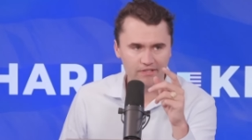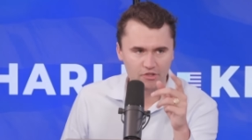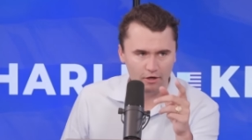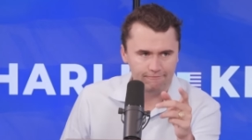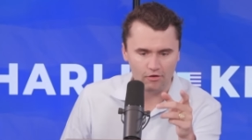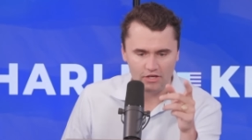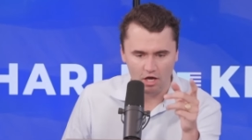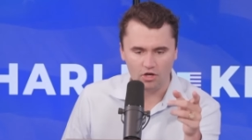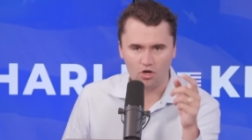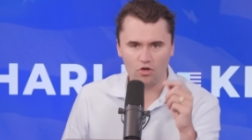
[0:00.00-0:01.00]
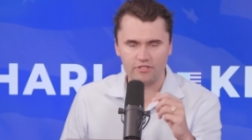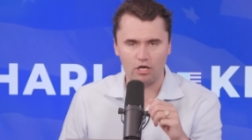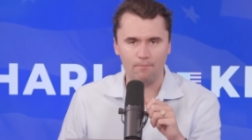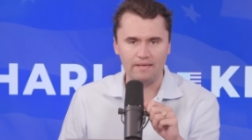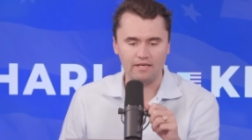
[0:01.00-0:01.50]
It's good for the young girls
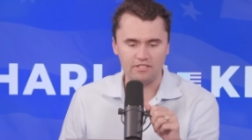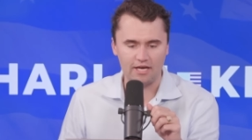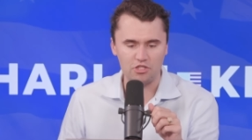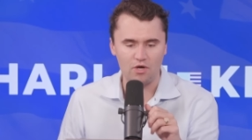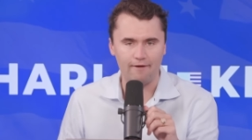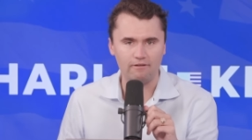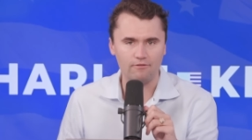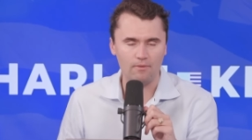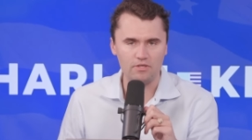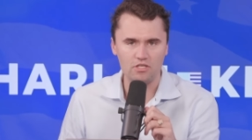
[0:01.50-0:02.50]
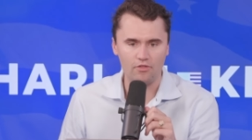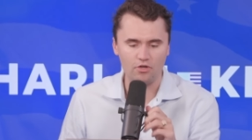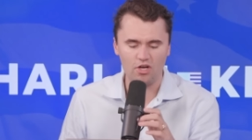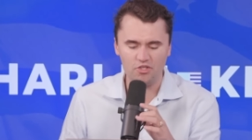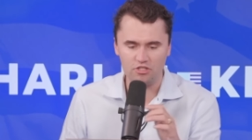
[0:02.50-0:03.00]
that are being sex trafficked from the
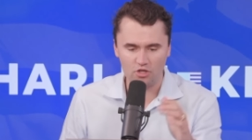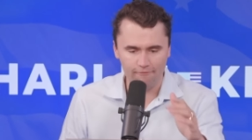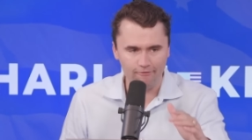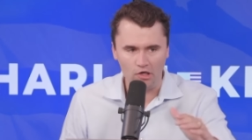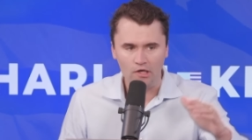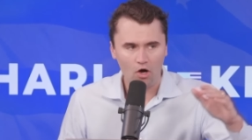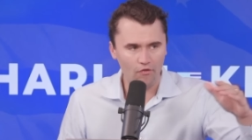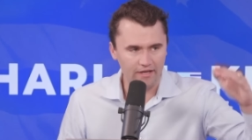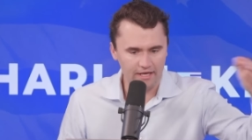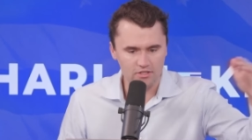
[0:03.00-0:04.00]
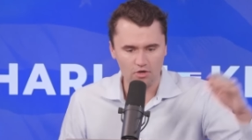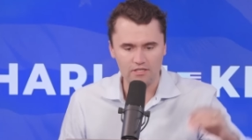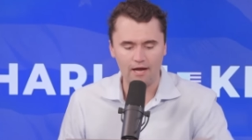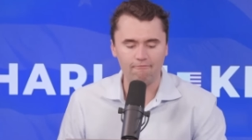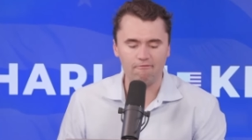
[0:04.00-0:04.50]
southern countries. Good for all the kids that are
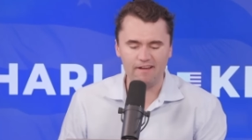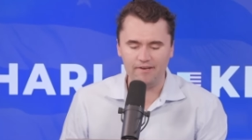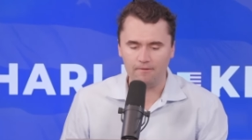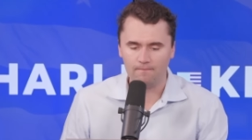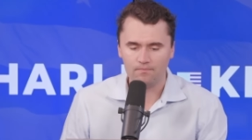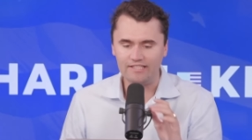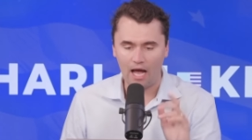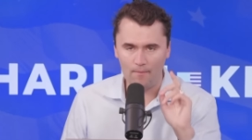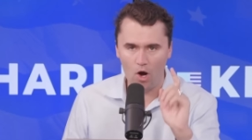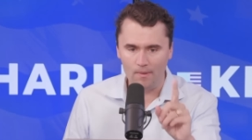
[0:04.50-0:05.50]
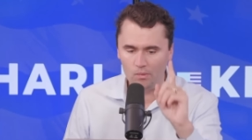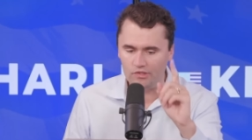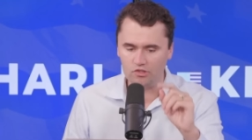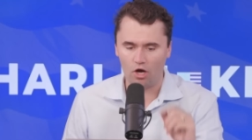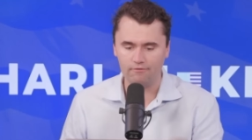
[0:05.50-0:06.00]
dying from fentanyl. Tom Homan will
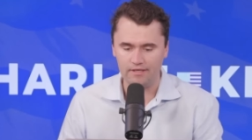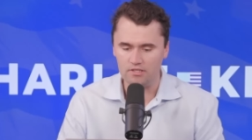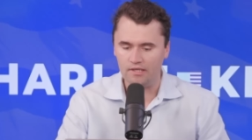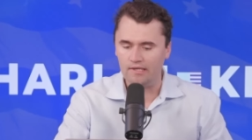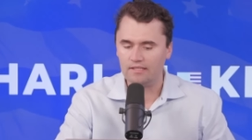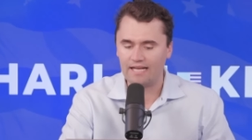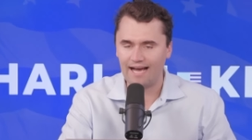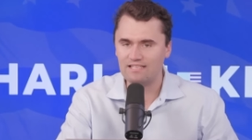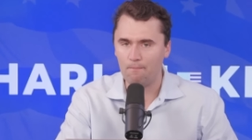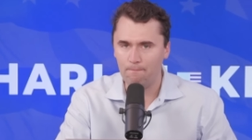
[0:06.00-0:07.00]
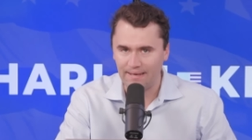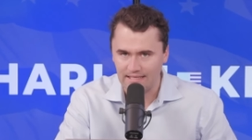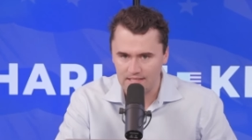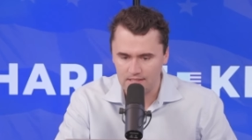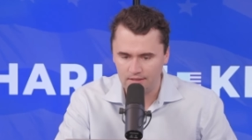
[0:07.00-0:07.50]
solve this. The guy's a
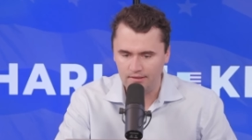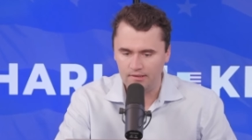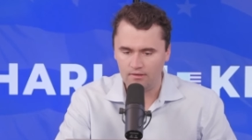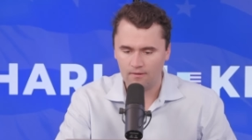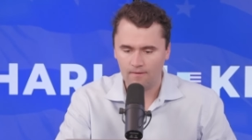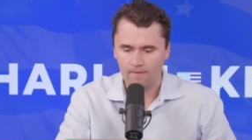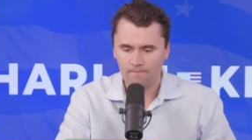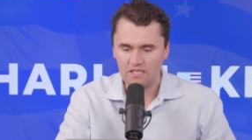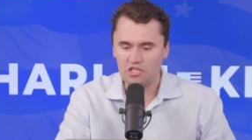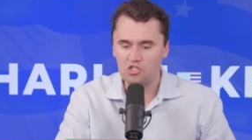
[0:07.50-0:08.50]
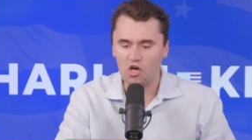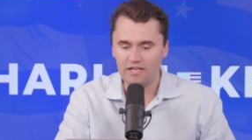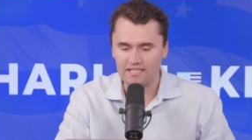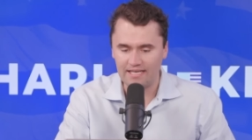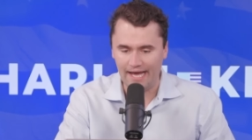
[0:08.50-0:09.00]
beast. He's as good
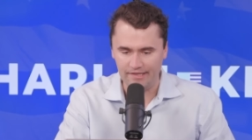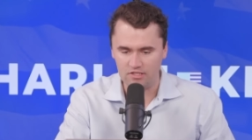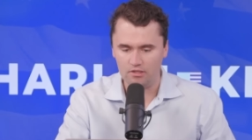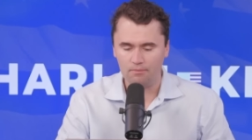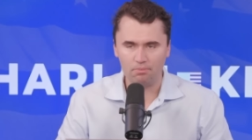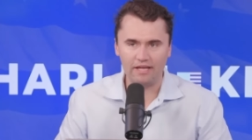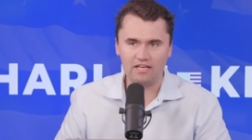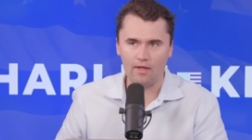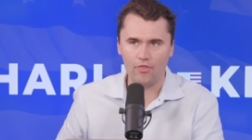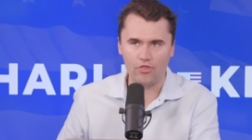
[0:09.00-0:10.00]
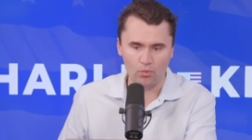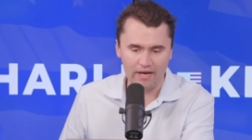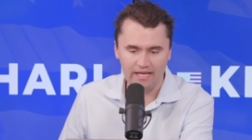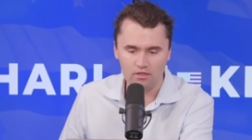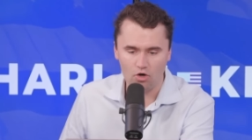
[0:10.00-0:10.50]
as it gets. Play cut
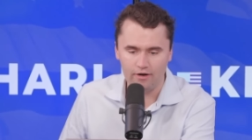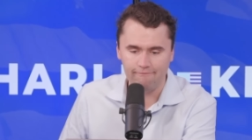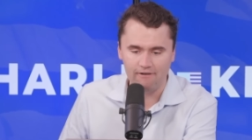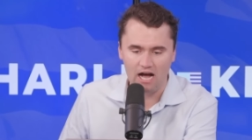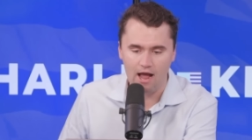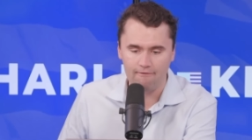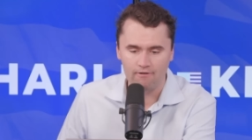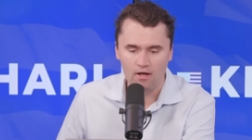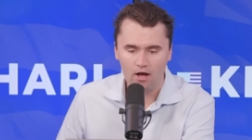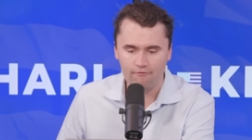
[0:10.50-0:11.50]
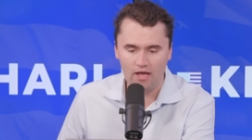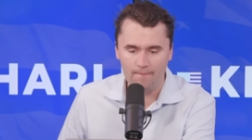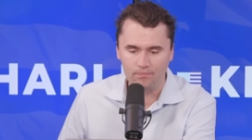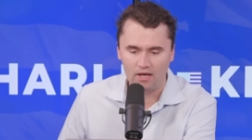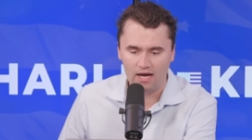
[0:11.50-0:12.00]
335 of
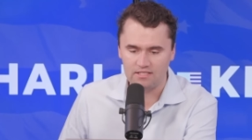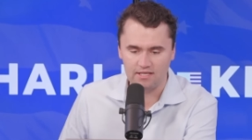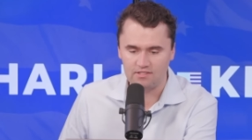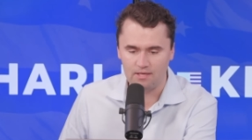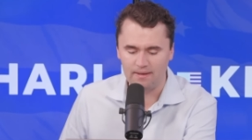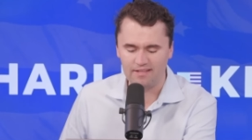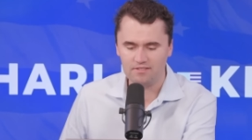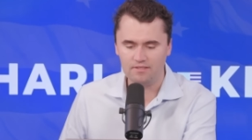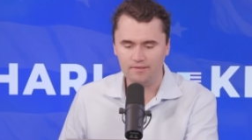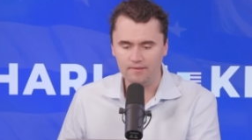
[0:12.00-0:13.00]
him on 60 Minutes.